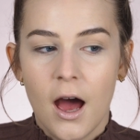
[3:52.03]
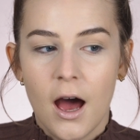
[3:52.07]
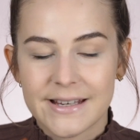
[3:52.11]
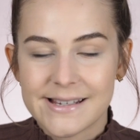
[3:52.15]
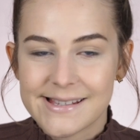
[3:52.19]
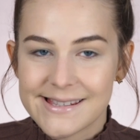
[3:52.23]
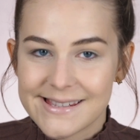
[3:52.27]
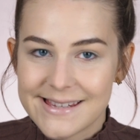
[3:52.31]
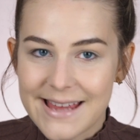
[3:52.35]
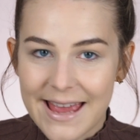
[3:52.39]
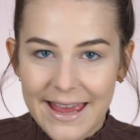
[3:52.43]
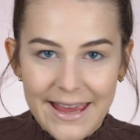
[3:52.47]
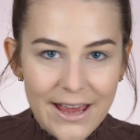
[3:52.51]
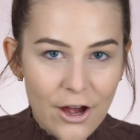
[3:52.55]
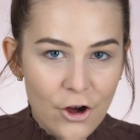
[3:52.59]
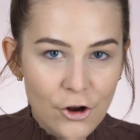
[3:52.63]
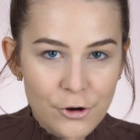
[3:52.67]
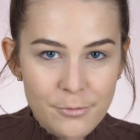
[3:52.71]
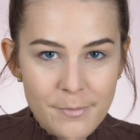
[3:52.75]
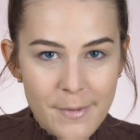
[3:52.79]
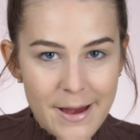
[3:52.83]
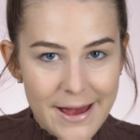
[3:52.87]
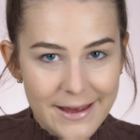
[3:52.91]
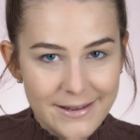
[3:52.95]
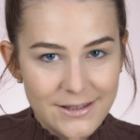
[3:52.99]
stay
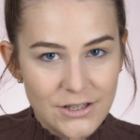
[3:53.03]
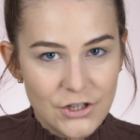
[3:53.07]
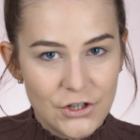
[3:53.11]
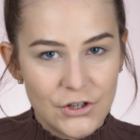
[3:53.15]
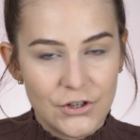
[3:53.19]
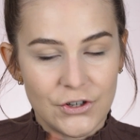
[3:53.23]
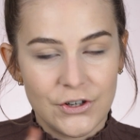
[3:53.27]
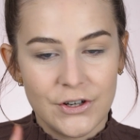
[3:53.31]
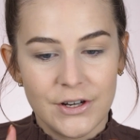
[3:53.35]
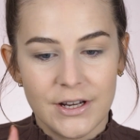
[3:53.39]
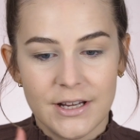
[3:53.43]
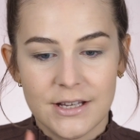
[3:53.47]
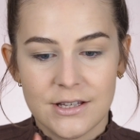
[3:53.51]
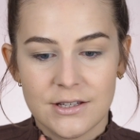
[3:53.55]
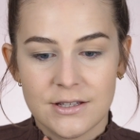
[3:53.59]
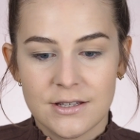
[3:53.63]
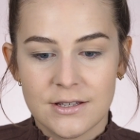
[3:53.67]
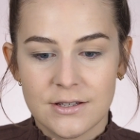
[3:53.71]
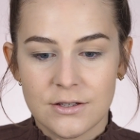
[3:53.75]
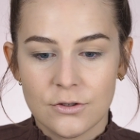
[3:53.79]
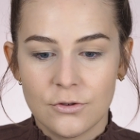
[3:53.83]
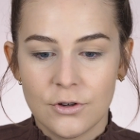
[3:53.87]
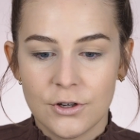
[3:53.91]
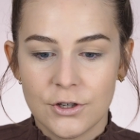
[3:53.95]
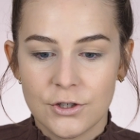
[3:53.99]
on better,
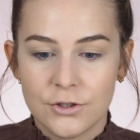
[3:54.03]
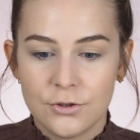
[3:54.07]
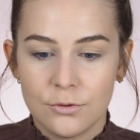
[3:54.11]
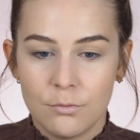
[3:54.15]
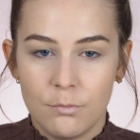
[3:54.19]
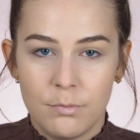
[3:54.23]
it's going to